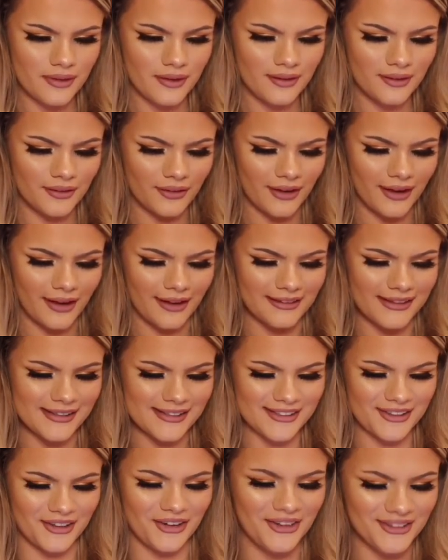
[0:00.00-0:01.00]
Okay, let's
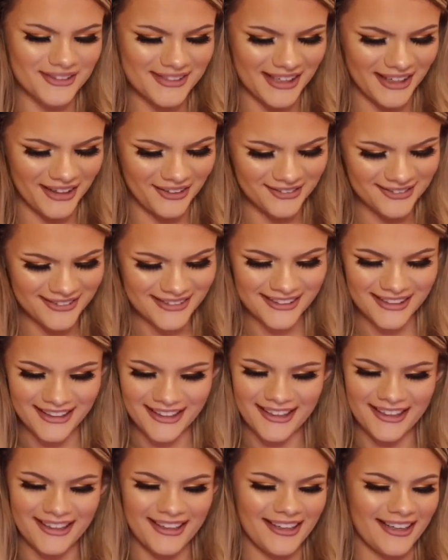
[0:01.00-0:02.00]
go down
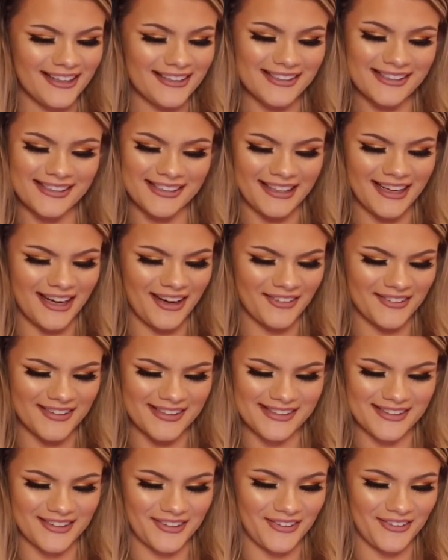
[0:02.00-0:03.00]
and see how
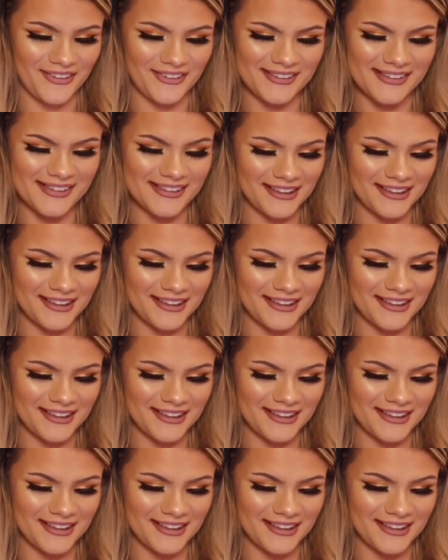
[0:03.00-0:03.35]
this goes.